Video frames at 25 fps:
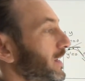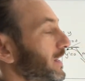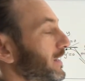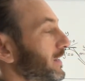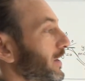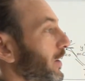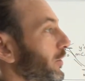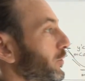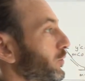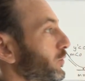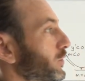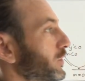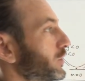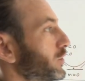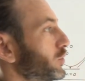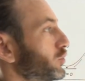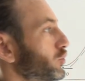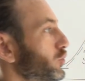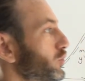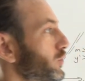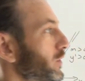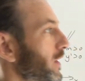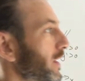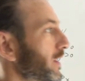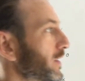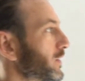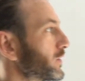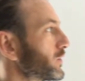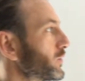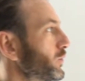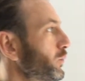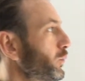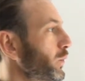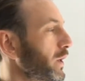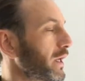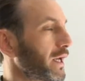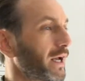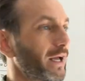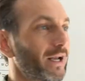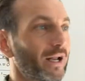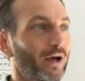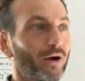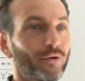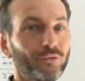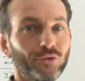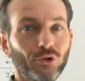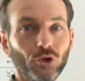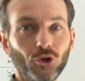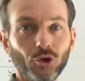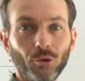Now, to do this, we kind of
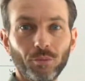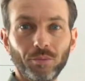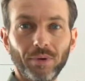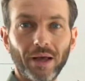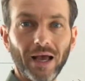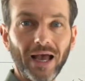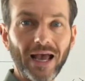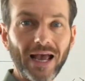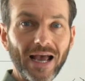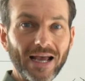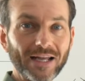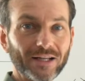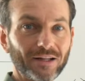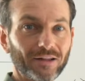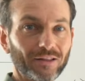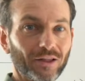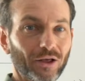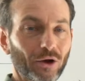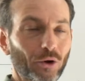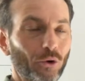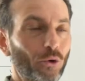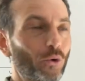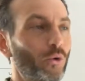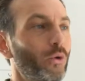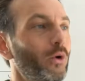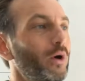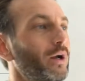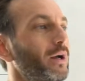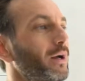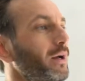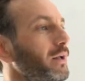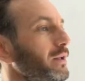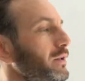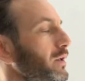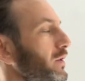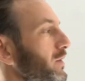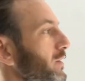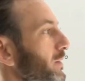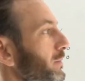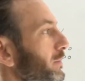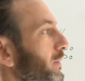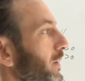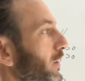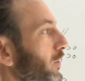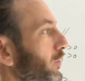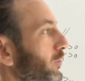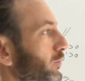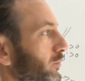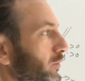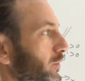have to jump ahead a little to
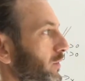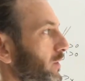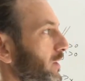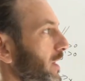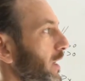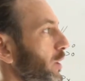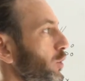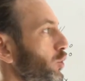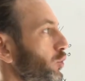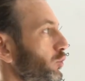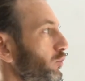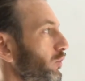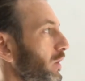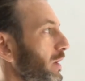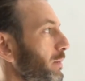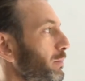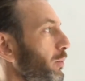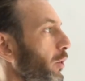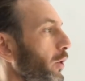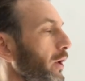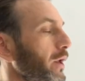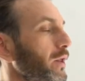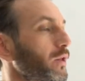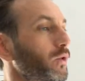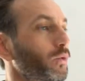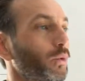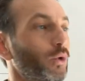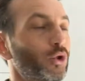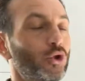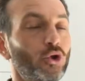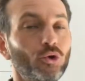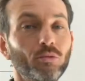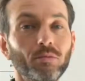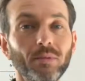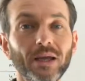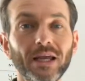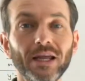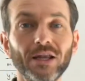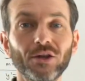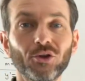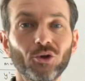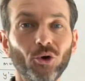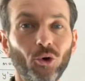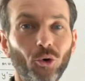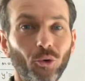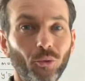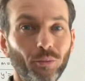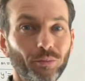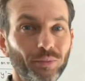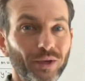something called stationary points, which you may
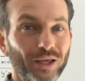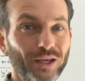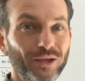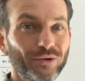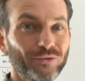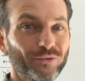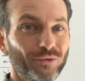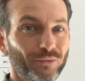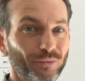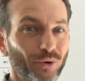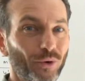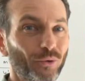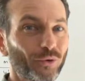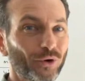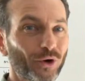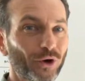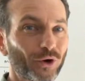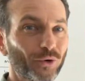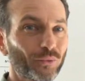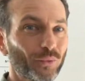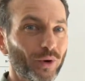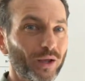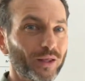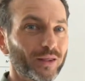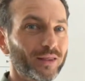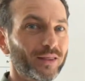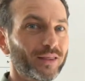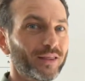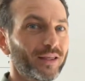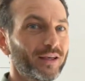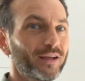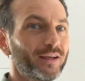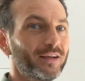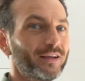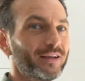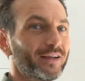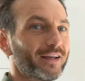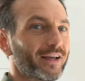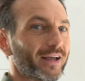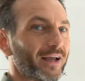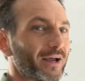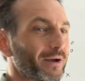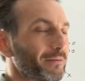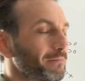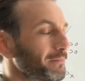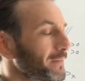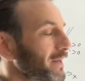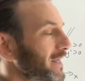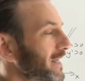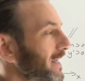not be familiar with
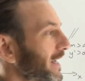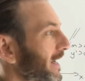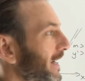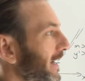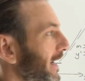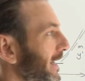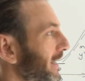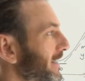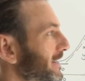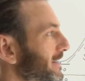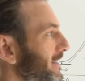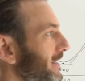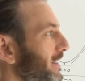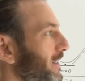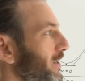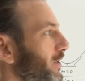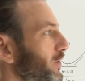yet.